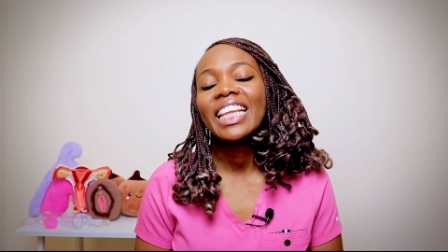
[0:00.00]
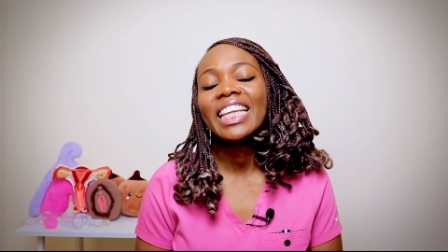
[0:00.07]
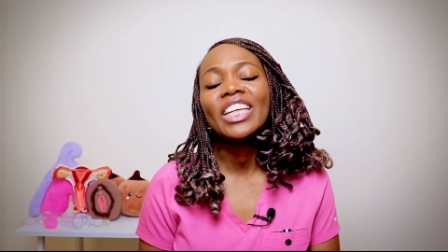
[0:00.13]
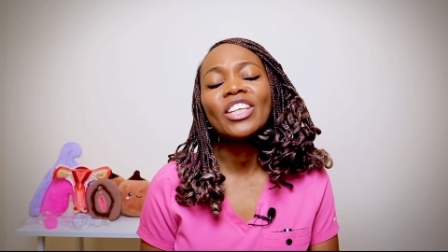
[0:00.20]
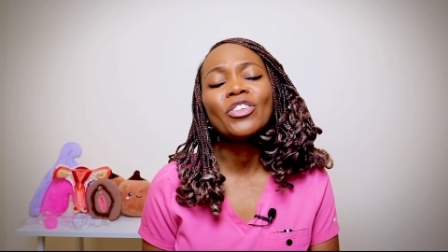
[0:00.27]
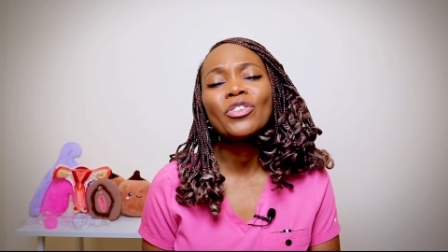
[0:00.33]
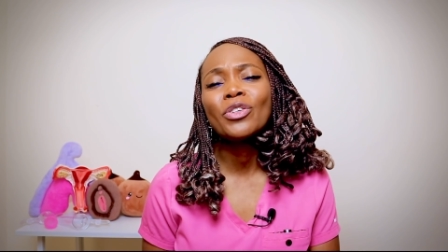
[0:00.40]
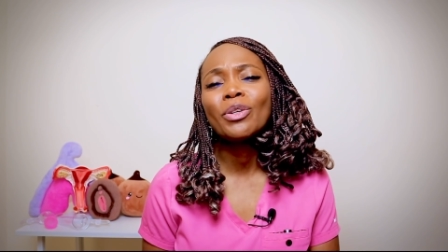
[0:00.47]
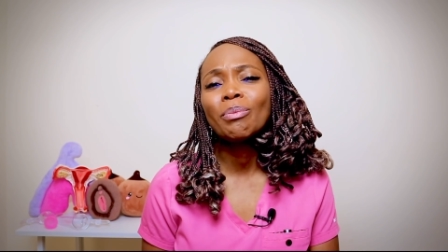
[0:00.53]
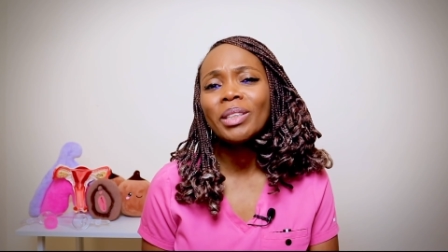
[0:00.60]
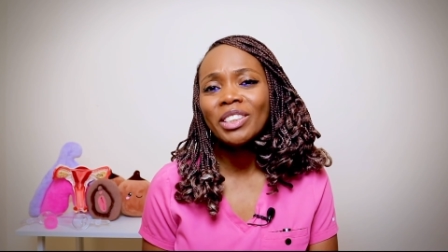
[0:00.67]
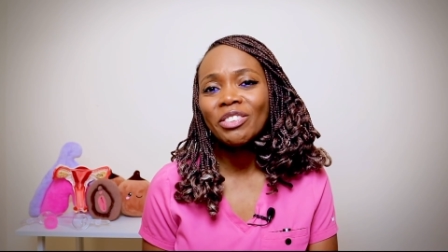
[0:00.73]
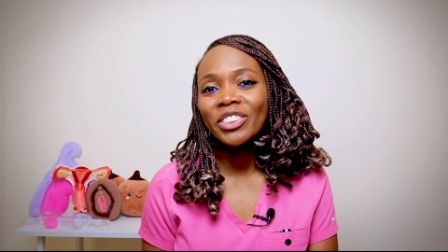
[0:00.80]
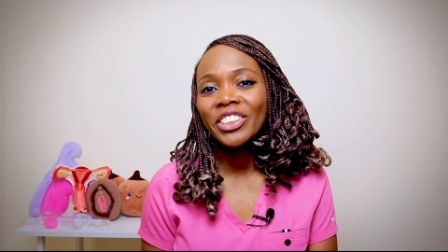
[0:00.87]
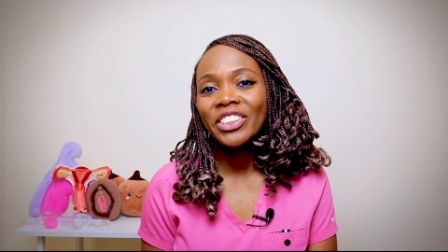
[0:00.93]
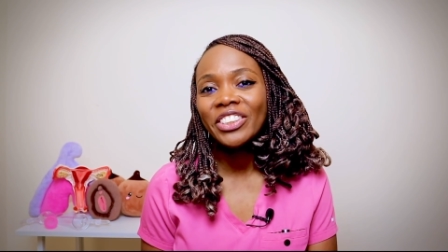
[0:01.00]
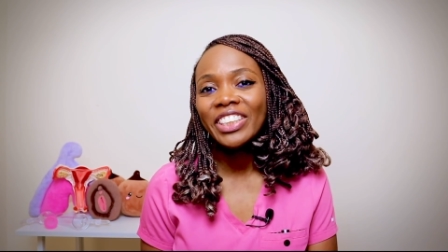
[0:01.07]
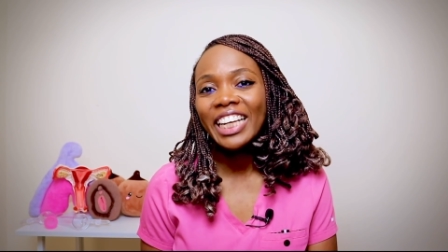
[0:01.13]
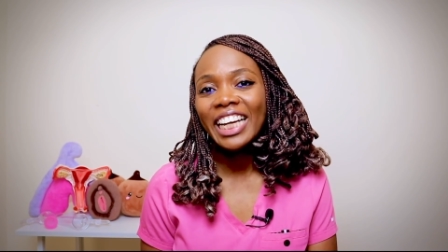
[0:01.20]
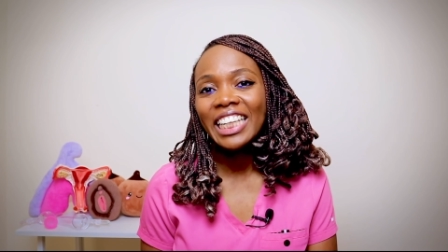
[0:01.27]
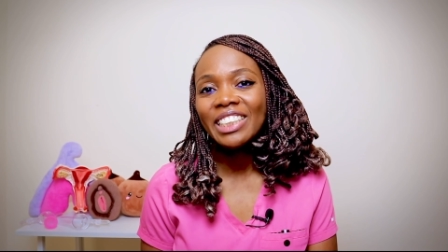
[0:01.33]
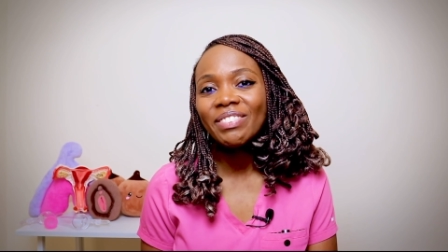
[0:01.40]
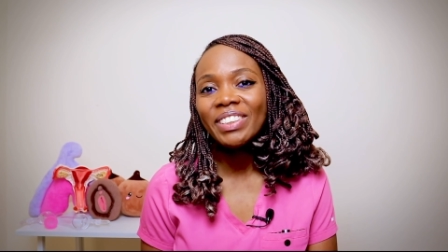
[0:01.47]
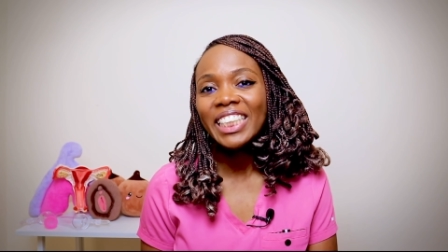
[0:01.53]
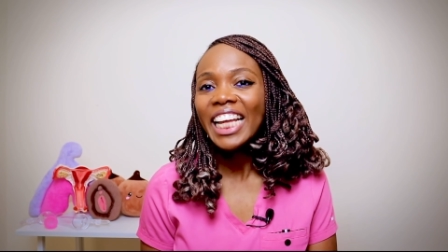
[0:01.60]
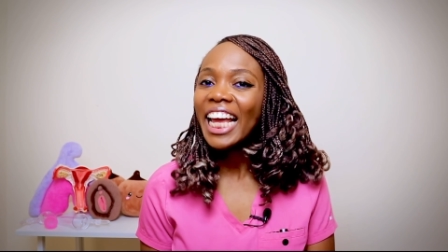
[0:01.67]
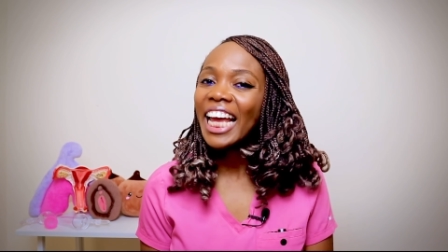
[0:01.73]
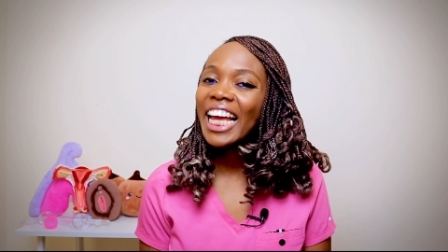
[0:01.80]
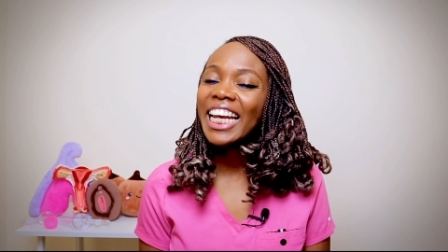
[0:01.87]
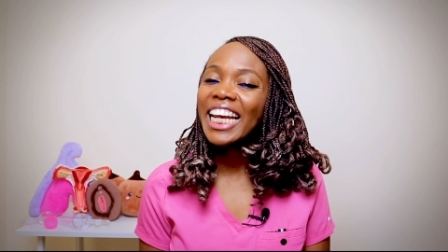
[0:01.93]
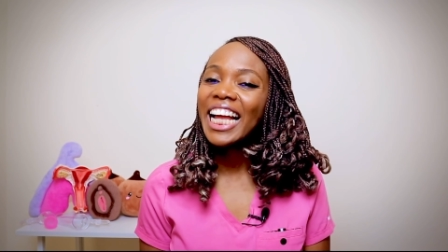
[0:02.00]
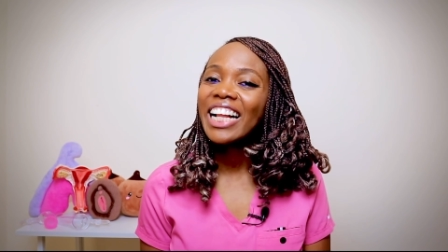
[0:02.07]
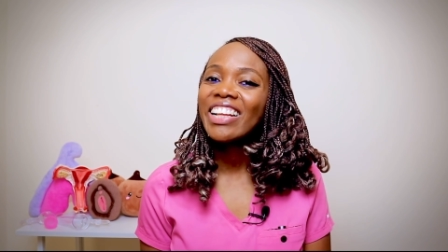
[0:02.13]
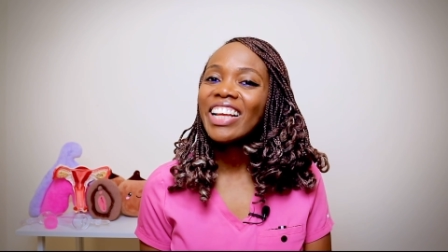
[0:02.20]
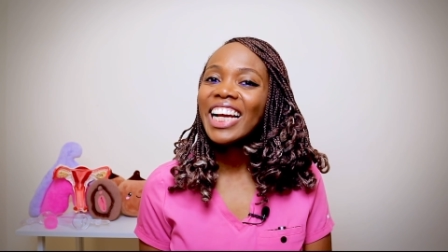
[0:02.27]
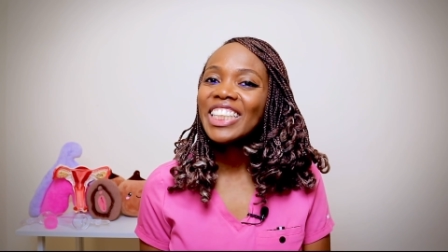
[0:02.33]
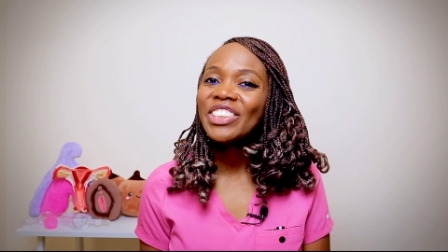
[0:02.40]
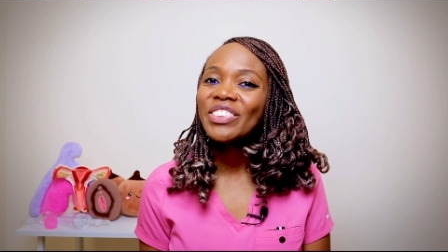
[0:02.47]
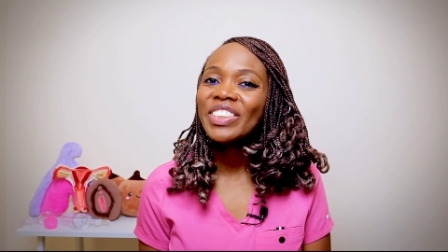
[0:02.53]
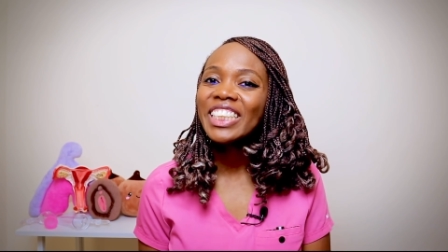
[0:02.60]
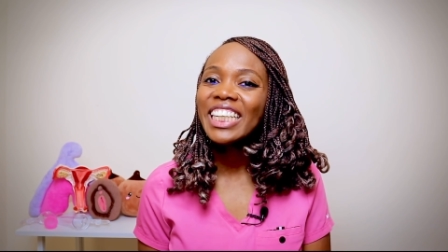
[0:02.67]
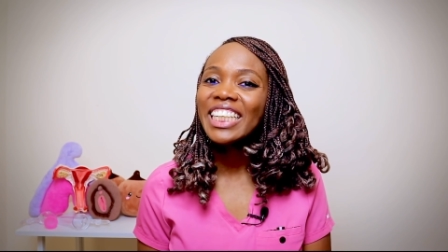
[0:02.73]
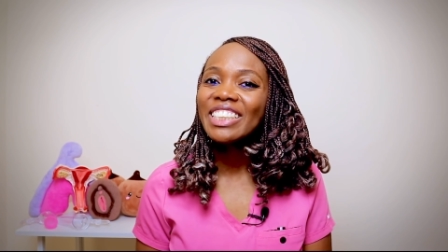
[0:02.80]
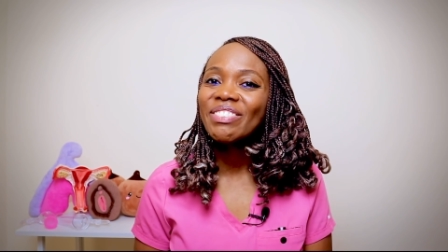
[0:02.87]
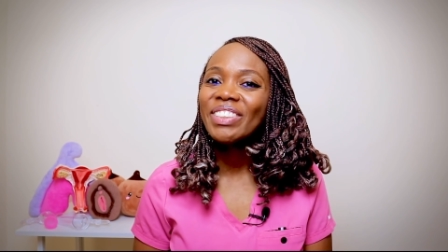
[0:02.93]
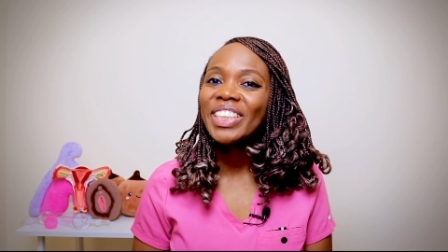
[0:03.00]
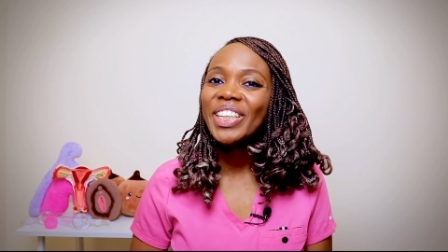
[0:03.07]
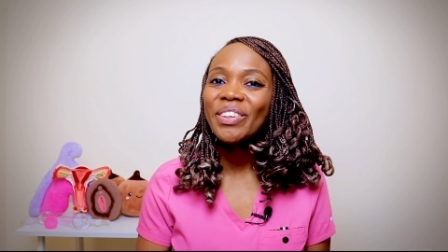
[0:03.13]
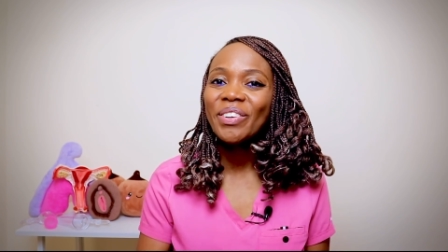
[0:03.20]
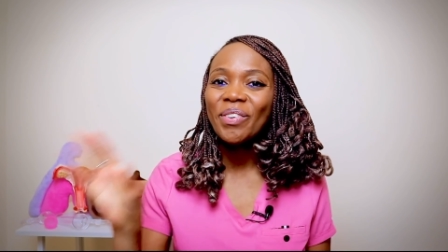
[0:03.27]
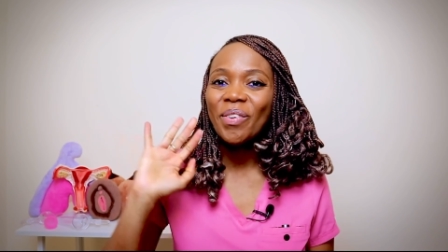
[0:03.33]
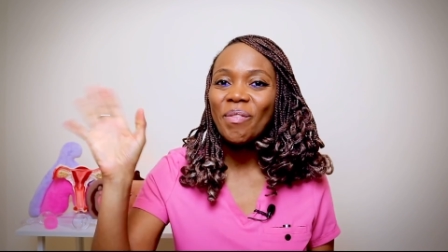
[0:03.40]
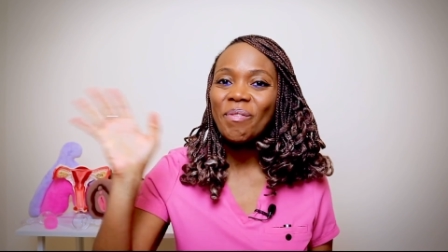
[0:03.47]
Thank you so much for your engagement, and I'll catch you on the next video.